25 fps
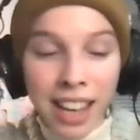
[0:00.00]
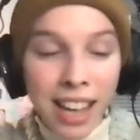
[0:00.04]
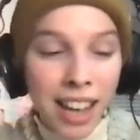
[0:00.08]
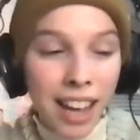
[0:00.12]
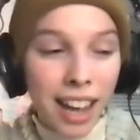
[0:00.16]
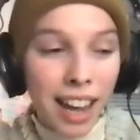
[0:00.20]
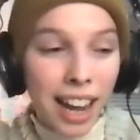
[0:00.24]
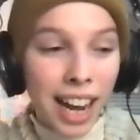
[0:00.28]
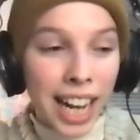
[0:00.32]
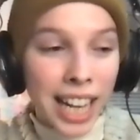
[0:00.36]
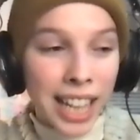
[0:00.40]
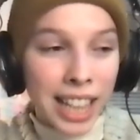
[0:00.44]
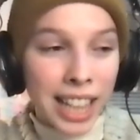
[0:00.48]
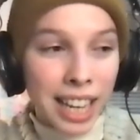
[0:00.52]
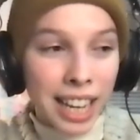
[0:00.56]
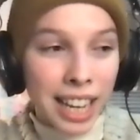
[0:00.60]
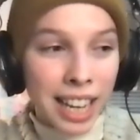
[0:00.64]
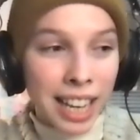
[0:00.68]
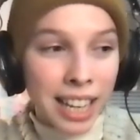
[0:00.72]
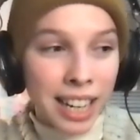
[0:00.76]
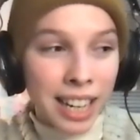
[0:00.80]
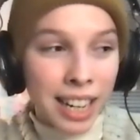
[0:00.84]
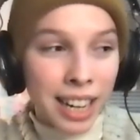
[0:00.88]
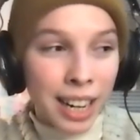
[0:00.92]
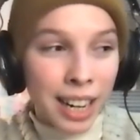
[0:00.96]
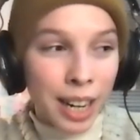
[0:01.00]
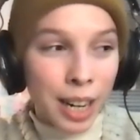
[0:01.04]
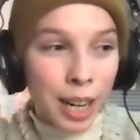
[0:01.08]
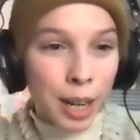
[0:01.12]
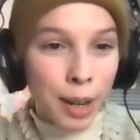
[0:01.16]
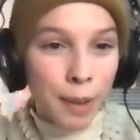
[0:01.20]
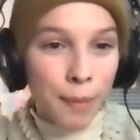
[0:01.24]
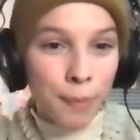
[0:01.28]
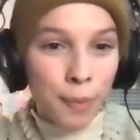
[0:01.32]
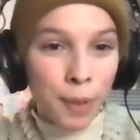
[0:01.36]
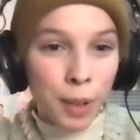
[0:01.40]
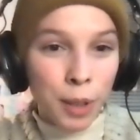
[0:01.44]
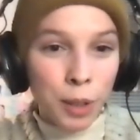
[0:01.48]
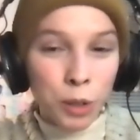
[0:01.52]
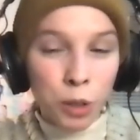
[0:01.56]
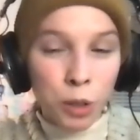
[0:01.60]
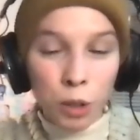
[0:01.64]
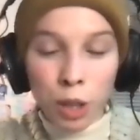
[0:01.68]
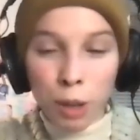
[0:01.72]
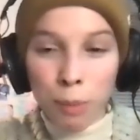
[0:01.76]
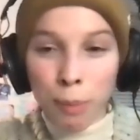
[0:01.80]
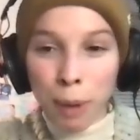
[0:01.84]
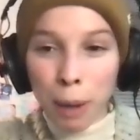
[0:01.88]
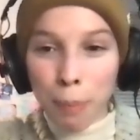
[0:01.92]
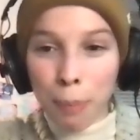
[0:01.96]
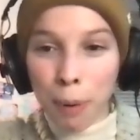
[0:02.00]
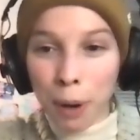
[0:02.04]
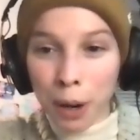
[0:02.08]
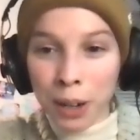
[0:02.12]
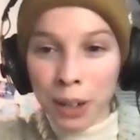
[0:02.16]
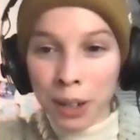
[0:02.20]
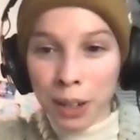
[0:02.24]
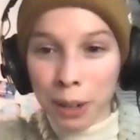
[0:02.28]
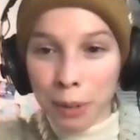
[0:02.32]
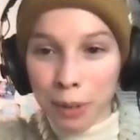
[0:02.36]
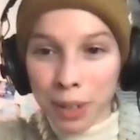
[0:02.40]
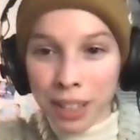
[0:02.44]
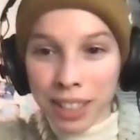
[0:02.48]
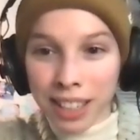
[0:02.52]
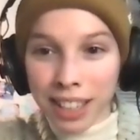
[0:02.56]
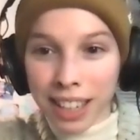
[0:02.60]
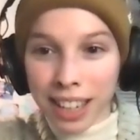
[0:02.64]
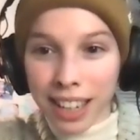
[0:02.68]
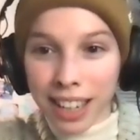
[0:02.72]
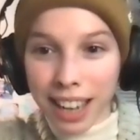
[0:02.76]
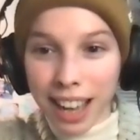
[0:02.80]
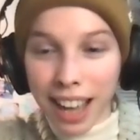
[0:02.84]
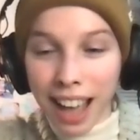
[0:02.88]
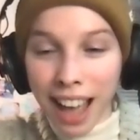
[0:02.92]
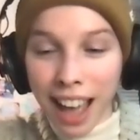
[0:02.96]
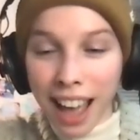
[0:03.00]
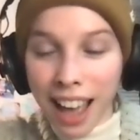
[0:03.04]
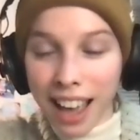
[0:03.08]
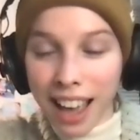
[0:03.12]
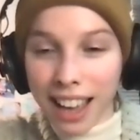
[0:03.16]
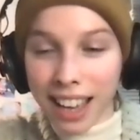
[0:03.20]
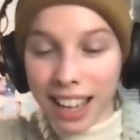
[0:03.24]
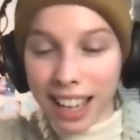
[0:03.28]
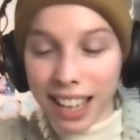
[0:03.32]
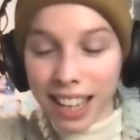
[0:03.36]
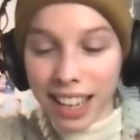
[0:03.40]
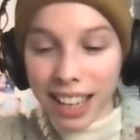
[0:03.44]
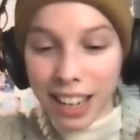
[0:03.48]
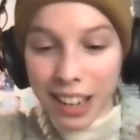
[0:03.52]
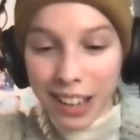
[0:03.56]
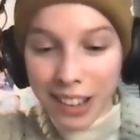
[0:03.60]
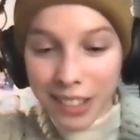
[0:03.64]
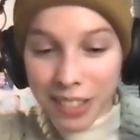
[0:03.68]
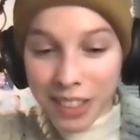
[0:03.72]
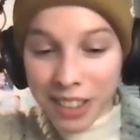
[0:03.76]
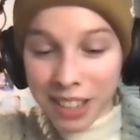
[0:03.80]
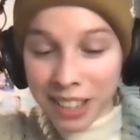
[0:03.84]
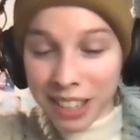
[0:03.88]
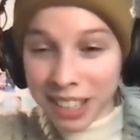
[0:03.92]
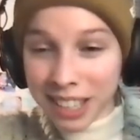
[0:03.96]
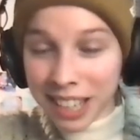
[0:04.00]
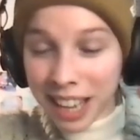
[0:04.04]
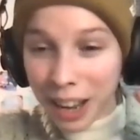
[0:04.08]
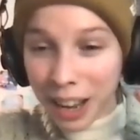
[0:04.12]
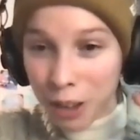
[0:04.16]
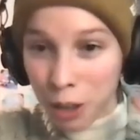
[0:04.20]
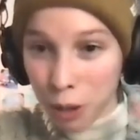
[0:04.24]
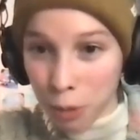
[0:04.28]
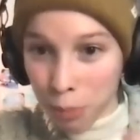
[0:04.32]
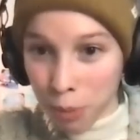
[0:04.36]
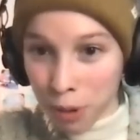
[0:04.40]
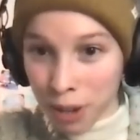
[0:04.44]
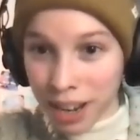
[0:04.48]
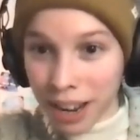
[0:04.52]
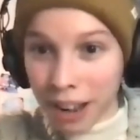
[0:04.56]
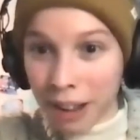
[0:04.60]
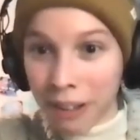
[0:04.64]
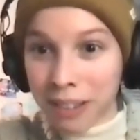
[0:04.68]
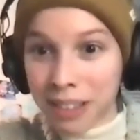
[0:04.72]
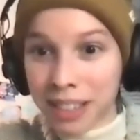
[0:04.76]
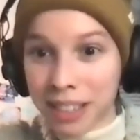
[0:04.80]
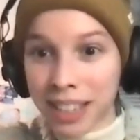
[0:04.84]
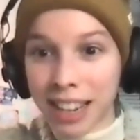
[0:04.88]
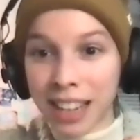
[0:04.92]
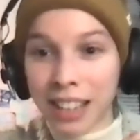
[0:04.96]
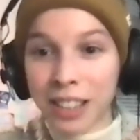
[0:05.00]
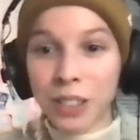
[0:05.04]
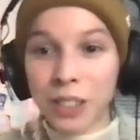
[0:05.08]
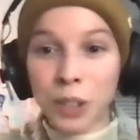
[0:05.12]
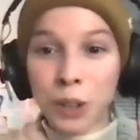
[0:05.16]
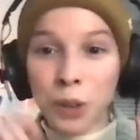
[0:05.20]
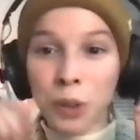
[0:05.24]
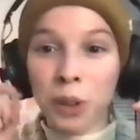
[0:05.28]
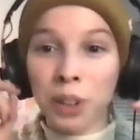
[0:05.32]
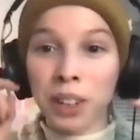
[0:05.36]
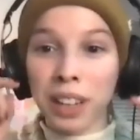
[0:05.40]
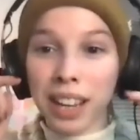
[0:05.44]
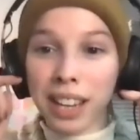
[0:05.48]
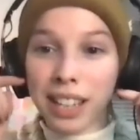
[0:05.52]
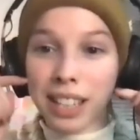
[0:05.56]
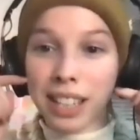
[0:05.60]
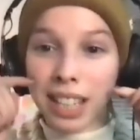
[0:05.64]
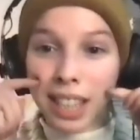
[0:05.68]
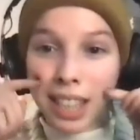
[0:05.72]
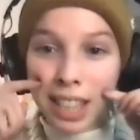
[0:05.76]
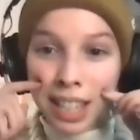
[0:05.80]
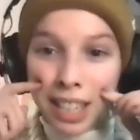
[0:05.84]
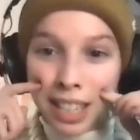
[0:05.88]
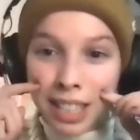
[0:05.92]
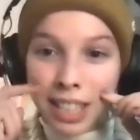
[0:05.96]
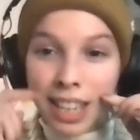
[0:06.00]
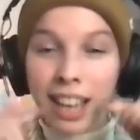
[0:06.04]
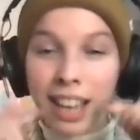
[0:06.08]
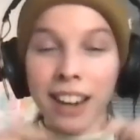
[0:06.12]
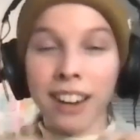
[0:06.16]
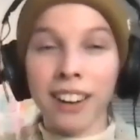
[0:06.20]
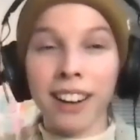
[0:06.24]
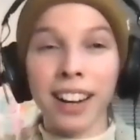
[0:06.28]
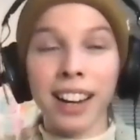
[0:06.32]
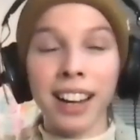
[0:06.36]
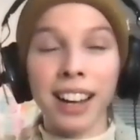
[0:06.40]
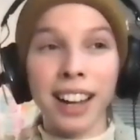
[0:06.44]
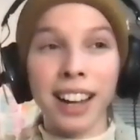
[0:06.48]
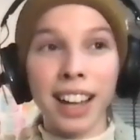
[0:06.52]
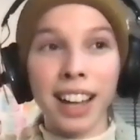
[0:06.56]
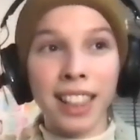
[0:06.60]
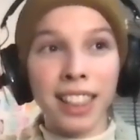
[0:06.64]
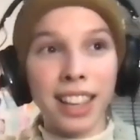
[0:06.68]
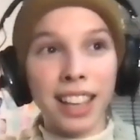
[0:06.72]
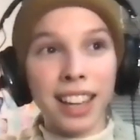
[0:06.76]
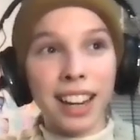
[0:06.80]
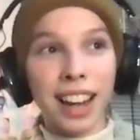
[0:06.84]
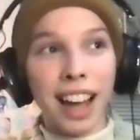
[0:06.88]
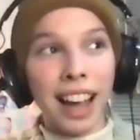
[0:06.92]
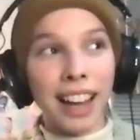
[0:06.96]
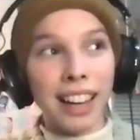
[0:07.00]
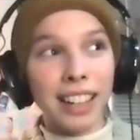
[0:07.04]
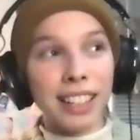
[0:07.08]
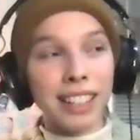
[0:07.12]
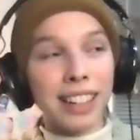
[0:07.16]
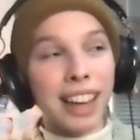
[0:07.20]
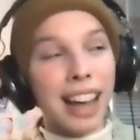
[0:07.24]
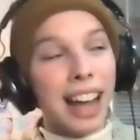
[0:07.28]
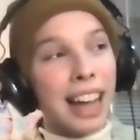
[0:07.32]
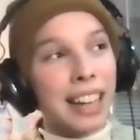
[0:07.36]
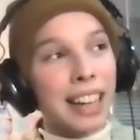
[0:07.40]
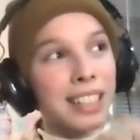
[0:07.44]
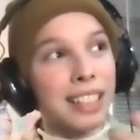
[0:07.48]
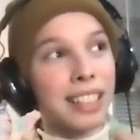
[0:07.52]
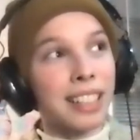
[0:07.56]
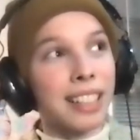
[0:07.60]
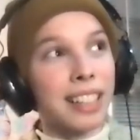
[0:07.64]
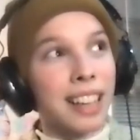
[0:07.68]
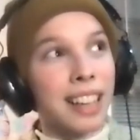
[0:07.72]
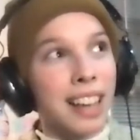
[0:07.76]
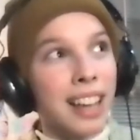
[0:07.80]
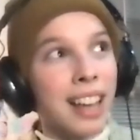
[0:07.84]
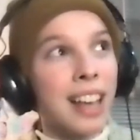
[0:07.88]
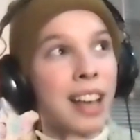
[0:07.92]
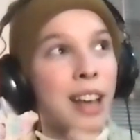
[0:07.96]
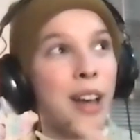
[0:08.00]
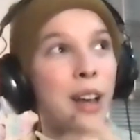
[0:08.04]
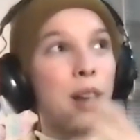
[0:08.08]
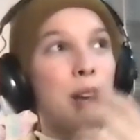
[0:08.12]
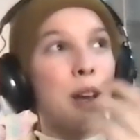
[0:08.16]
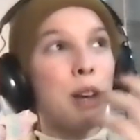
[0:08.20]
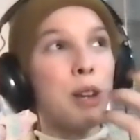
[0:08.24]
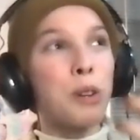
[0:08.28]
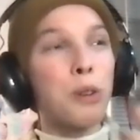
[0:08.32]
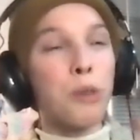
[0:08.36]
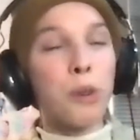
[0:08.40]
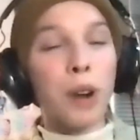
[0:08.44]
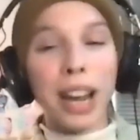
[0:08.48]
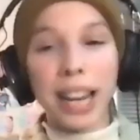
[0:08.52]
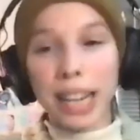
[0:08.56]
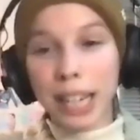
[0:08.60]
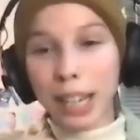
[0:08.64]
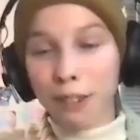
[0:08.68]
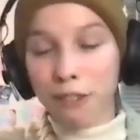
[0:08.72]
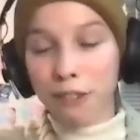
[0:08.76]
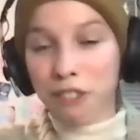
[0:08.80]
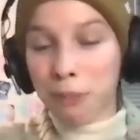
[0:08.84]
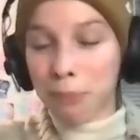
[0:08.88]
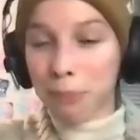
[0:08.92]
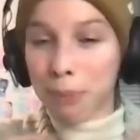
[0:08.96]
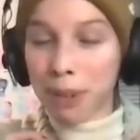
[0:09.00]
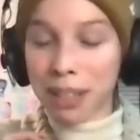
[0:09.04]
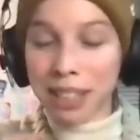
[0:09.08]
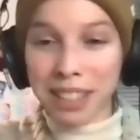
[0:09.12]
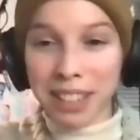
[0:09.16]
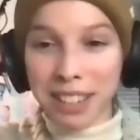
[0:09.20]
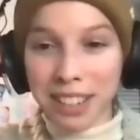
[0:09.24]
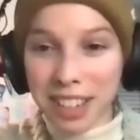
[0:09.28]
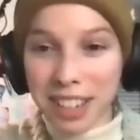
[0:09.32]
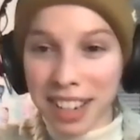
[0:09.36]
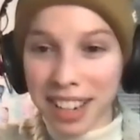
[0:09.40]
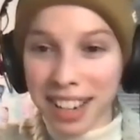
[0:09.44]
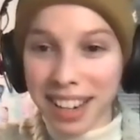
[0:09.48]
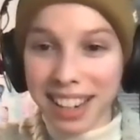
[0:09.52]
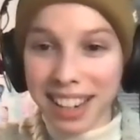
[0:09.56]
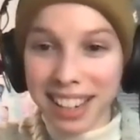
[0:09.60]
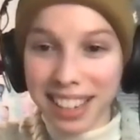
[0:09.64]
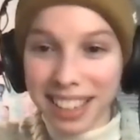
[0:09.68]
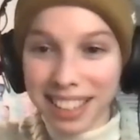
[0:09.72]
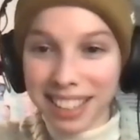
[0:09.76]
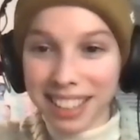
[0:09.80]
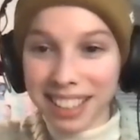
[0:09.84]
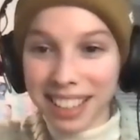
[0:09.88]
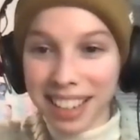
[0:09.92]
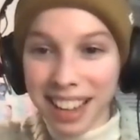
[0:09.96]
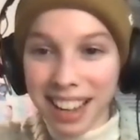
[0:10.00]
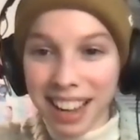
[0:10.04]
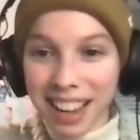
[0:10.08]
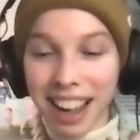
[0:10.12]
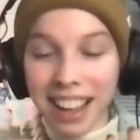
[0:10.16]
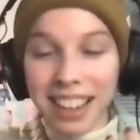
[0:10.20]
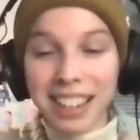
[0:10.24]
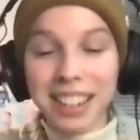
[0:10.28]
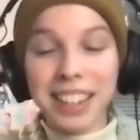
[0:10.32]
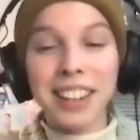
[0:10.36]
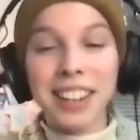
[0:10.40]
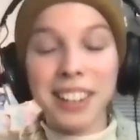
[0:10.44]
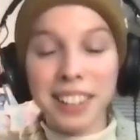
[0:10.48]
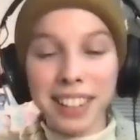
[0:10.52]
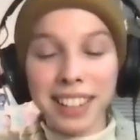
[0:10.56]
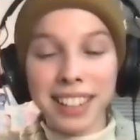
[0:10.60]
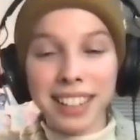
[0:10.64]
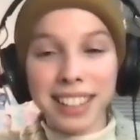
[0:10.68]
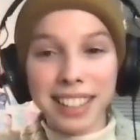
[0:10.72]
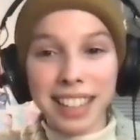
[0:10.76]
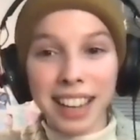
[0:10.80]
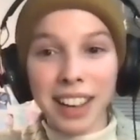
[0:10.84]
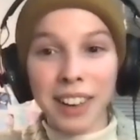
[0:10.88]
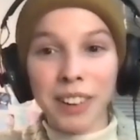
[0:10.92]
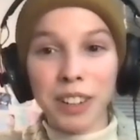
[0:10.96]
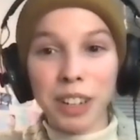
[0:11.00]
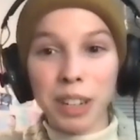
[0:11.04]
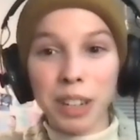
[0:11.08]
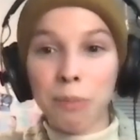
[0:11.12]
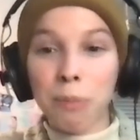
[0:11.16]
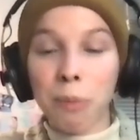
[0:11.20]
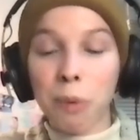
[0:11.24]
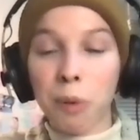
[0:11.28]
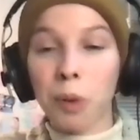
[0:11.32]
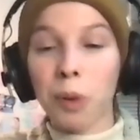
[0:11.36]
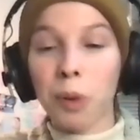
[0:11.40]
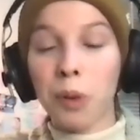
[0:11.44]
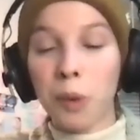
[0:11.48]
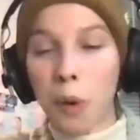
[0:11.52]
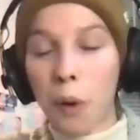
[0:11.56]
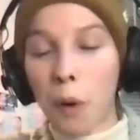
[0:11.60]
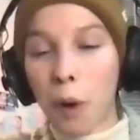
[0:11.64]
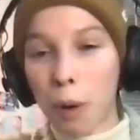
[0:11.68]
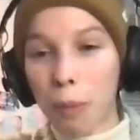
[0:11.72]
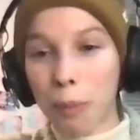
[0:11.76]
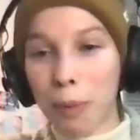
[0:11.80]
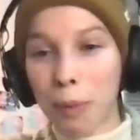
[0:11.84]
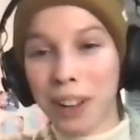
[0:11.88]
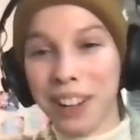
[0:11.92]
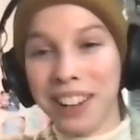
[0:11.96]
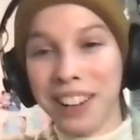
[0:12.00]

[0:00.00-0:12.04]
And then so then my partner was like, "Hey, this is how you pronounce it. It's utilizing this area." And then I had to like try different positionings until it sounded more normal.